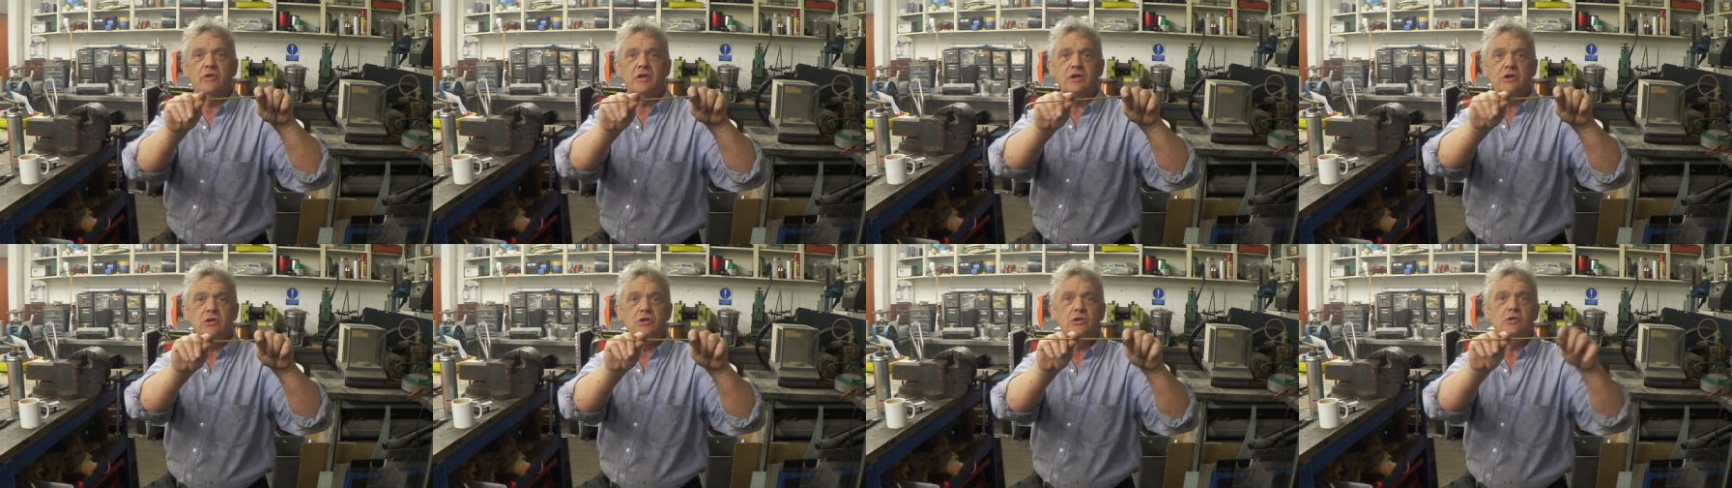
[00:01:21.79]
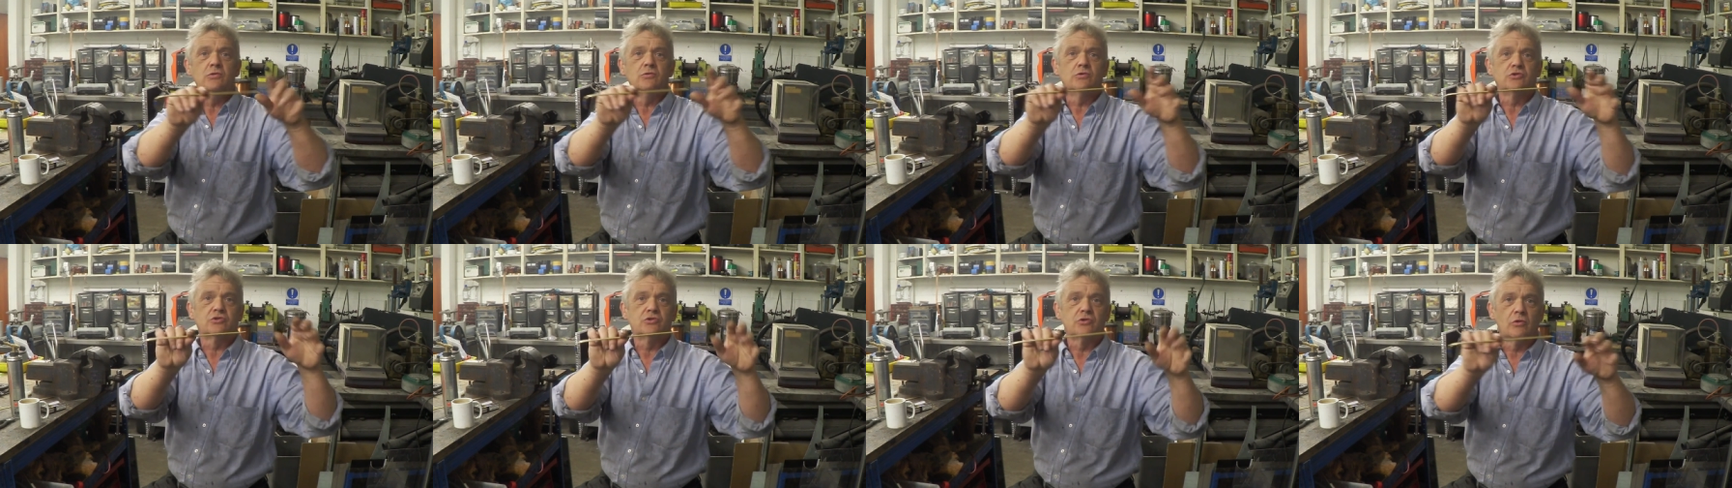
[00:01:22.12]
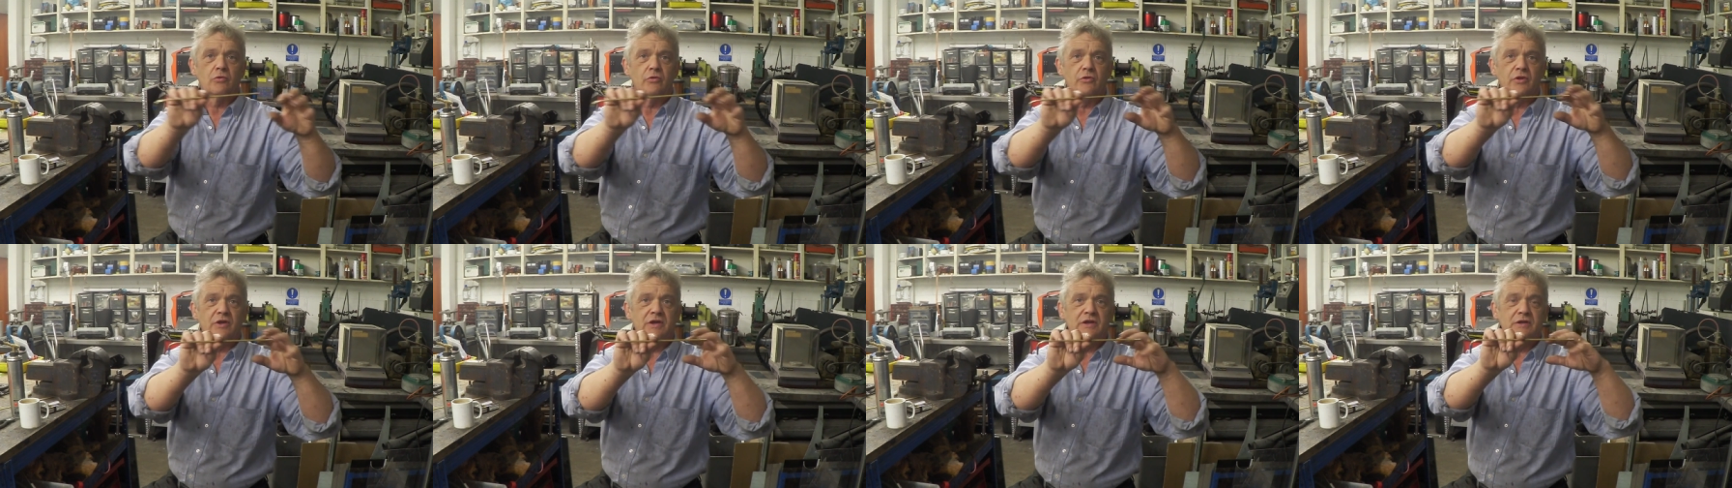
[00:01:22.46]
the
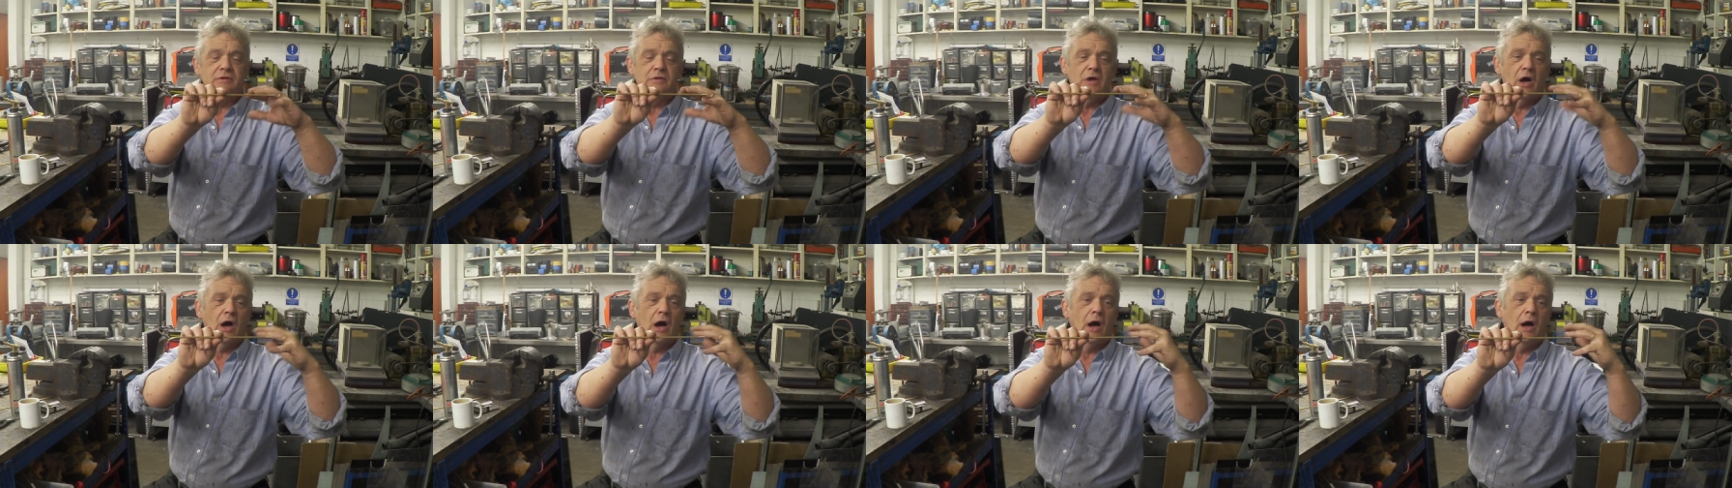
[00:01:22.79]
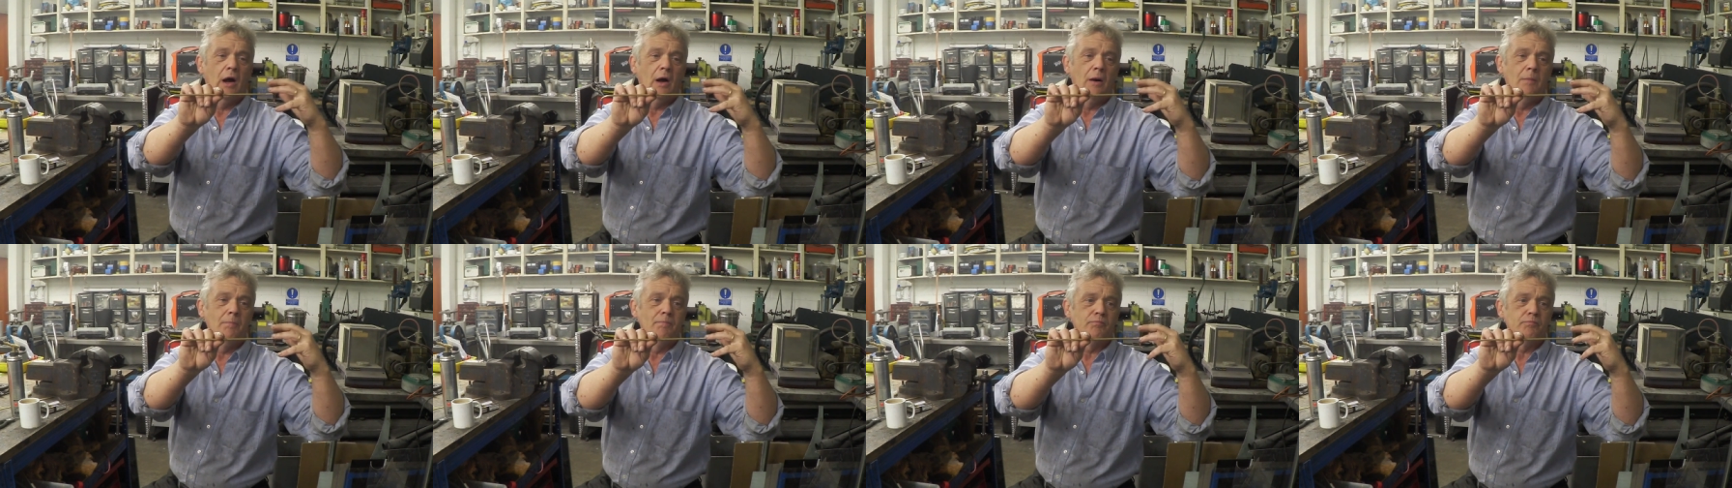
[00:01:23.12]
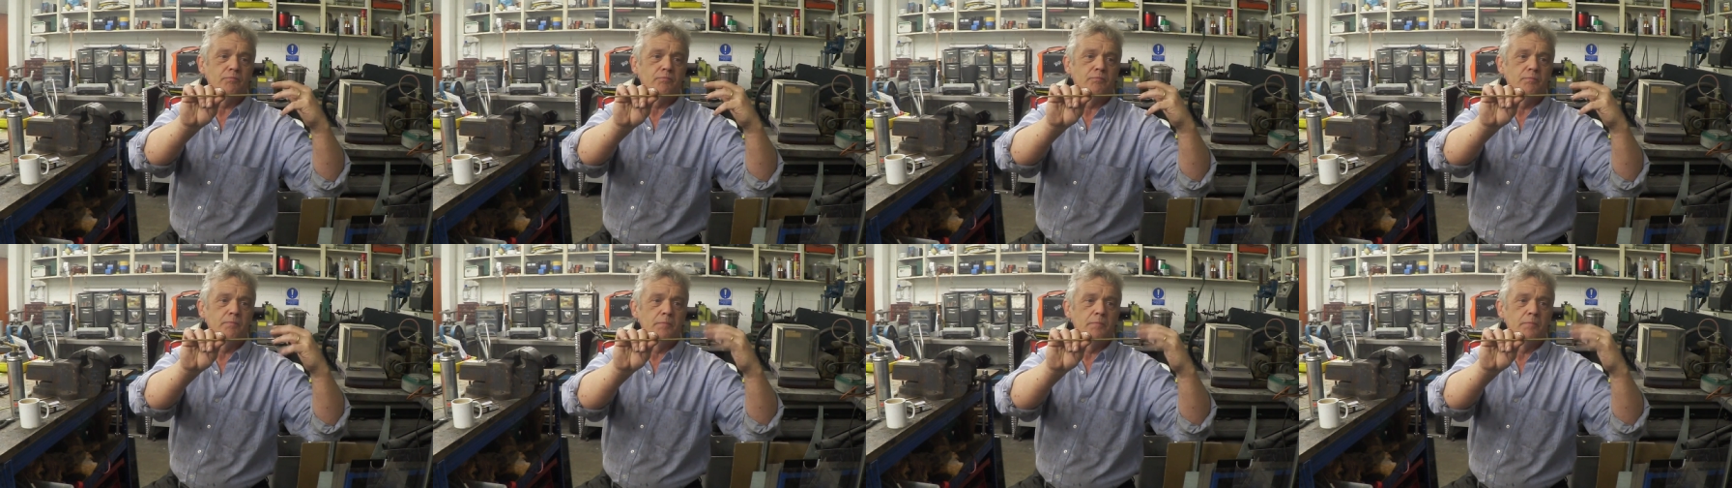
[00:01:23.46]
neutral, the um,